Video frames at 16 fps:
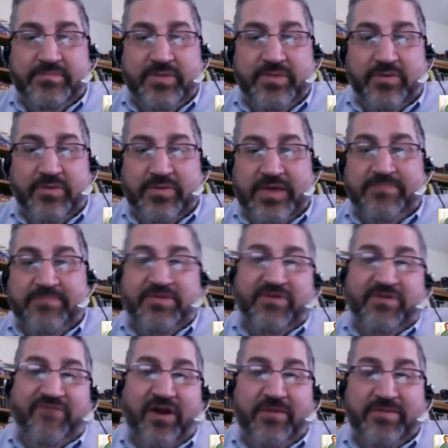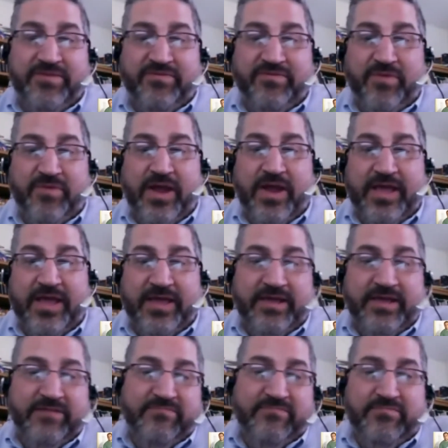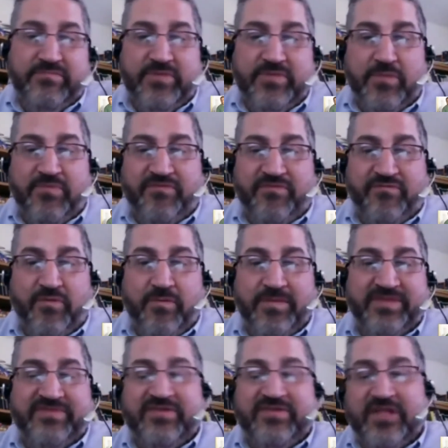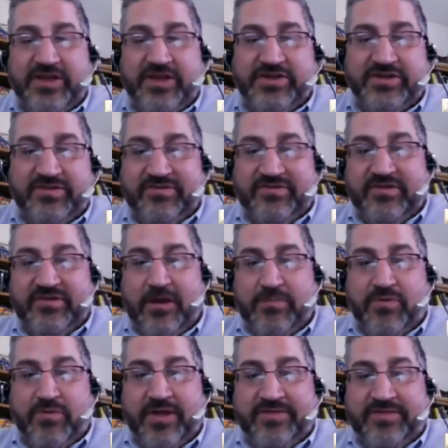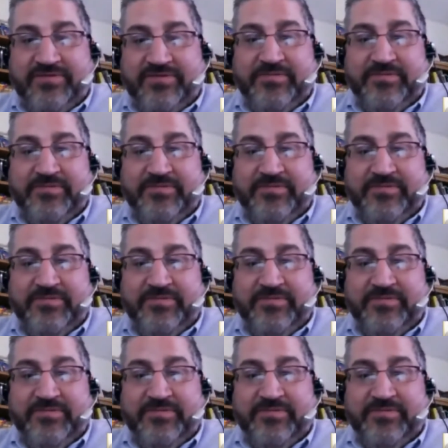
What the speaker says: keep their environments running and perform installations and upgrades.